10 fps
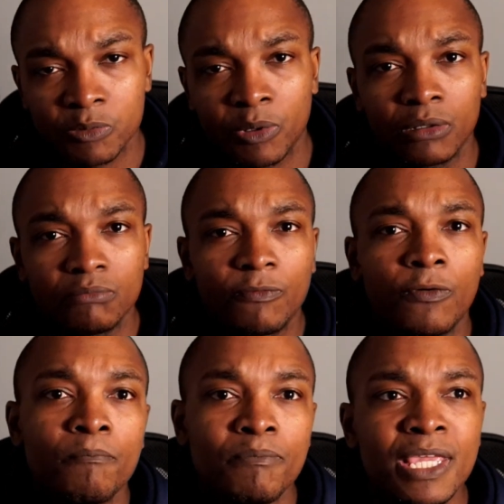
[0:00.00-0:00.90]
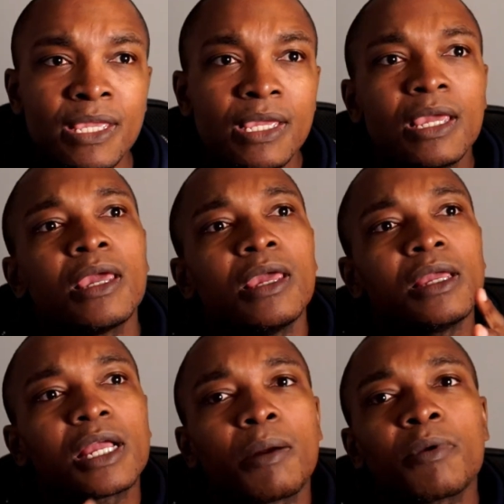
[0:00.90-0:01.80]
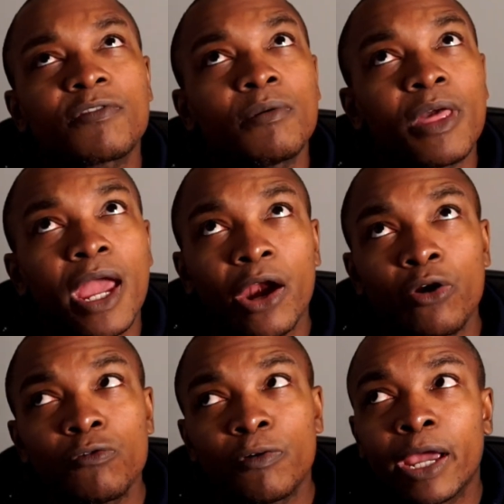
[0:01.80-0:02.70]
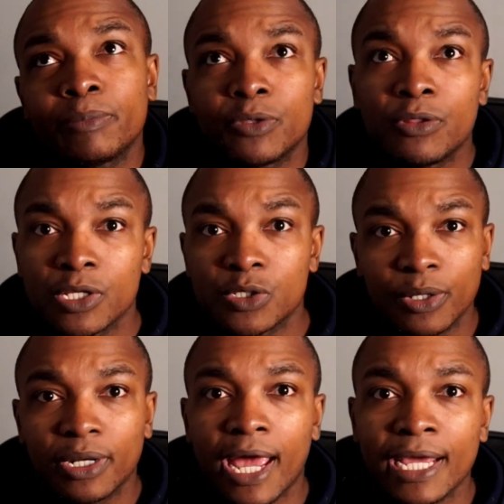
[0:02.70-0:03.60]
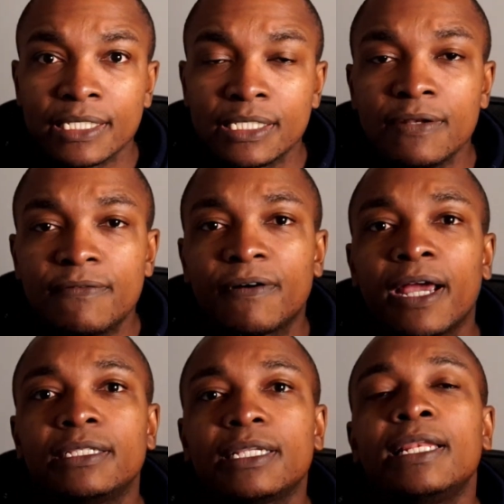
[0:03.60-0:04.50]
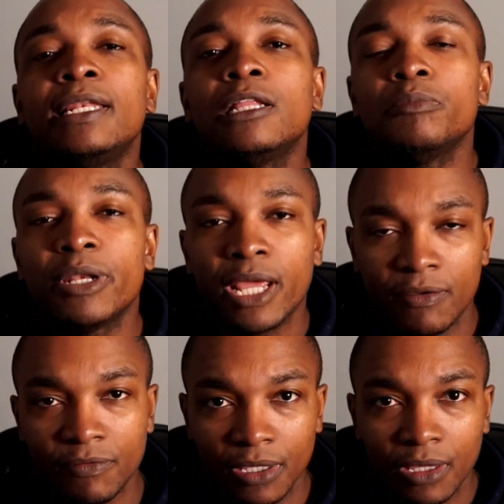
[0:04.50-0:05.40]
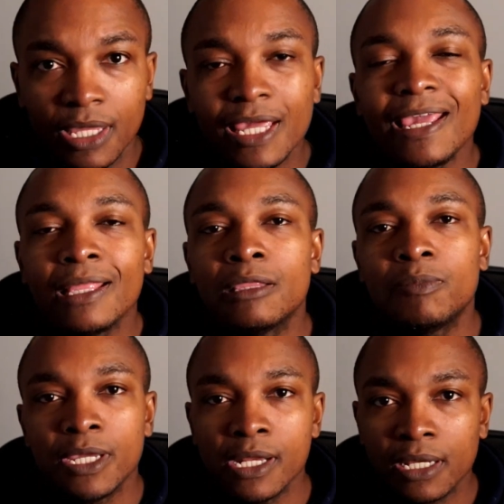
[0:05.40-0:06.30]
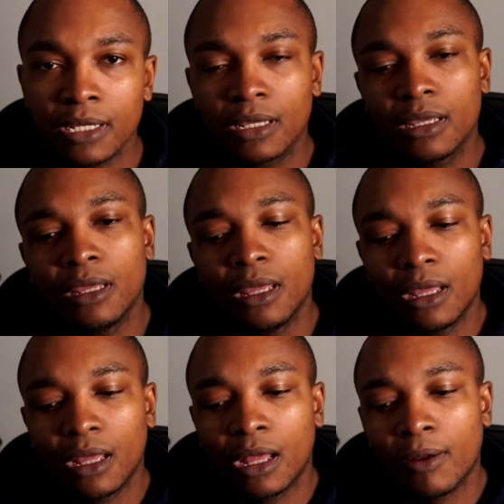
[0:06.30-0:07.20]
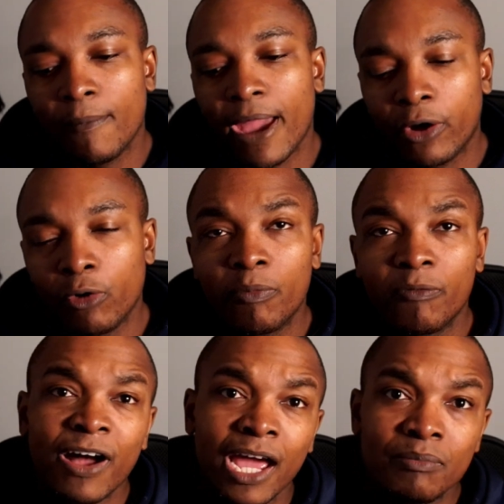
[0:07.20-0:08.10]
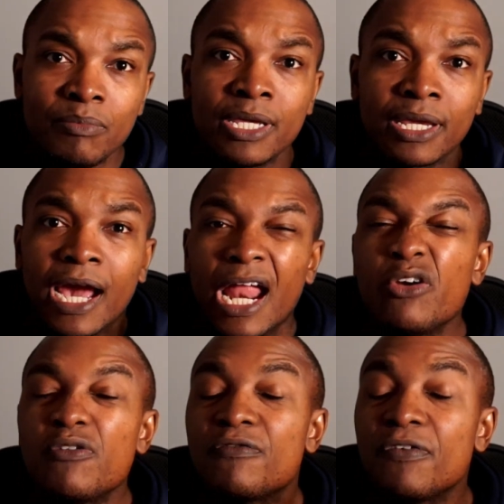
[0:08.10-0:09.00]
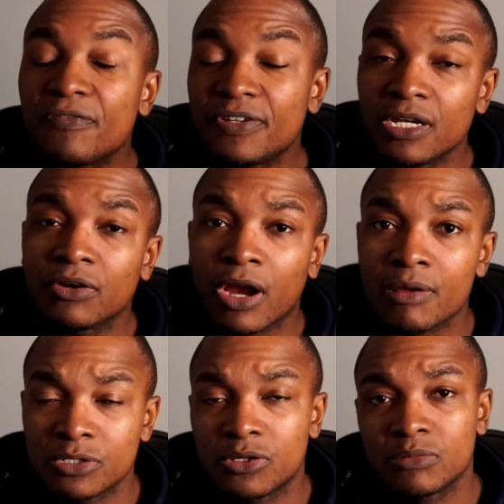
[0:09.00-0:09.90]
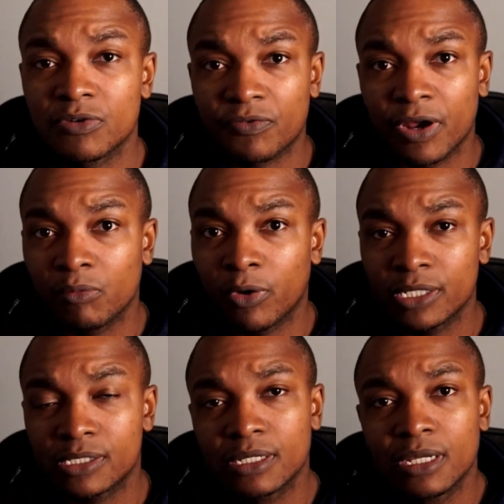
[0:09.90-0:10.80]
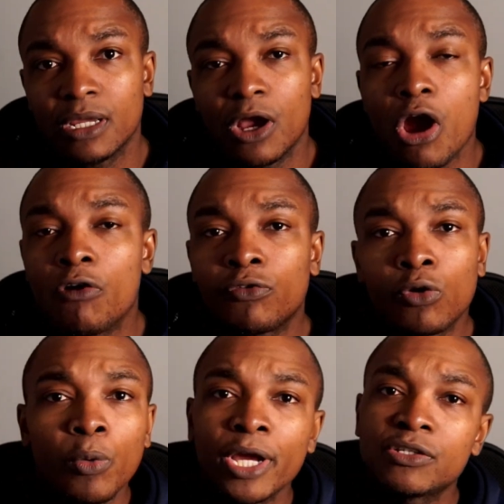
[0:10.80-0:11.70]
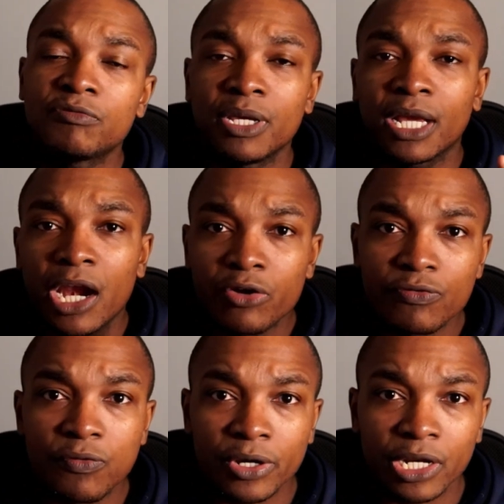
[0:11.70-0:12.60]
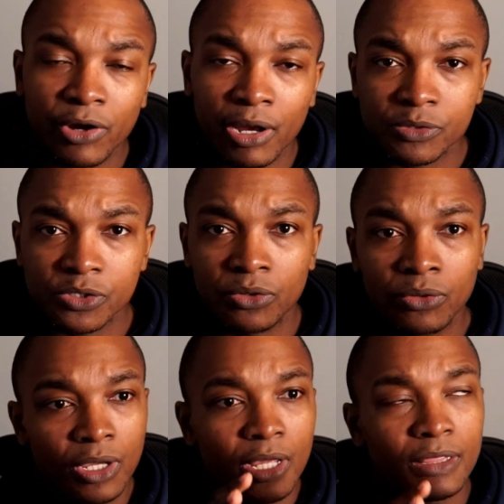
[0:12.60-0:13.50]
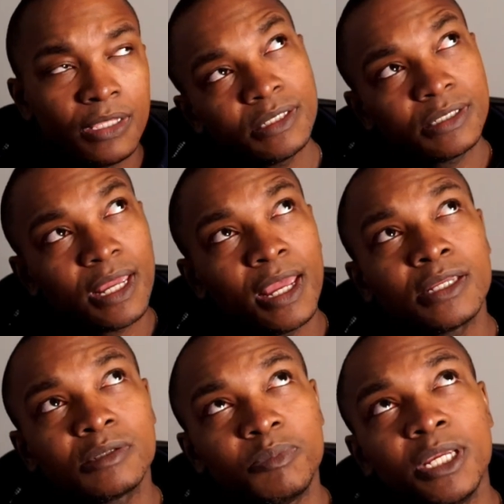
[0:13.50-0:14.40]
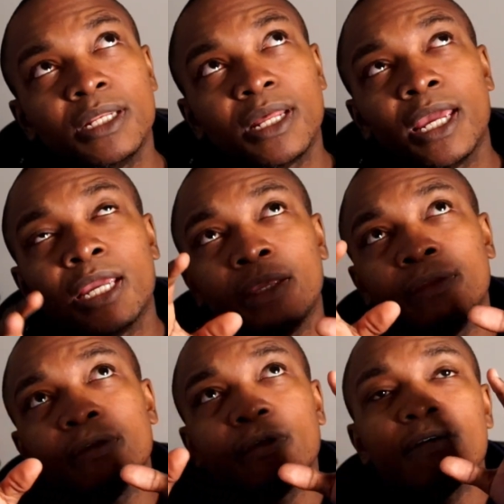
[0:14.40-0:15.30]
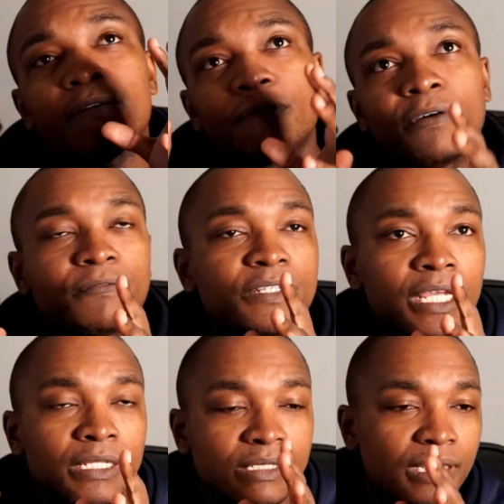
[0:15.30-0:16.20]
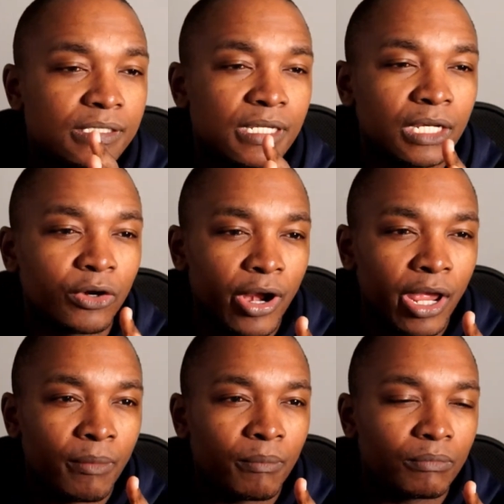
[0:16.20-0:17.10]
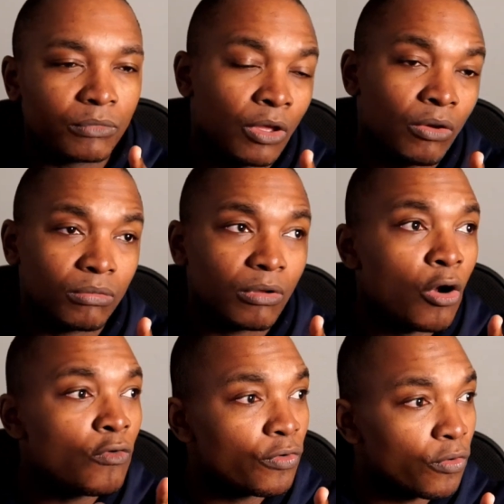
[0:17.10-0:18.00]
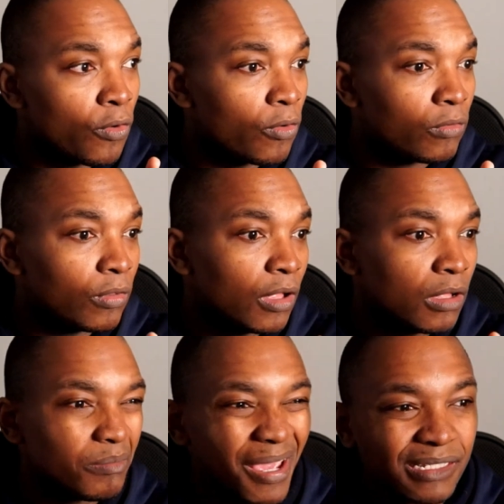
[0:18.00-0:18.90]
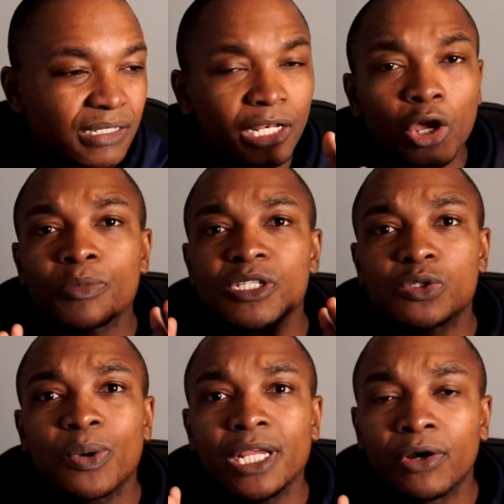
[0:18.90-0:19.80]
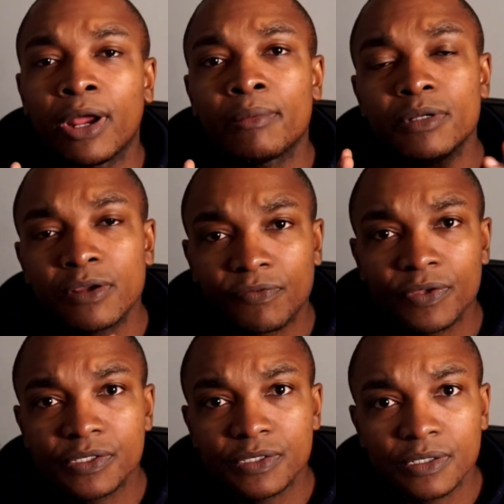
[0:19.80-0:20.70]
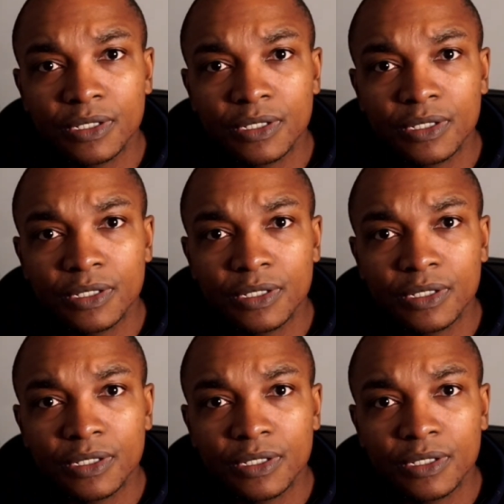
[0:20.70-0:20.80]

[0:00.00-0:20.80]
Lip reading: But for me, coming from the Harrow vibe to this one, I did find it a little bit heavy in the beginning. Harrow vibe being 115 grams in terms of frame weight, overall weight of being 140 grams. So this has been a 15, 16 gram, no, overall, basically almost a 20 gram difference.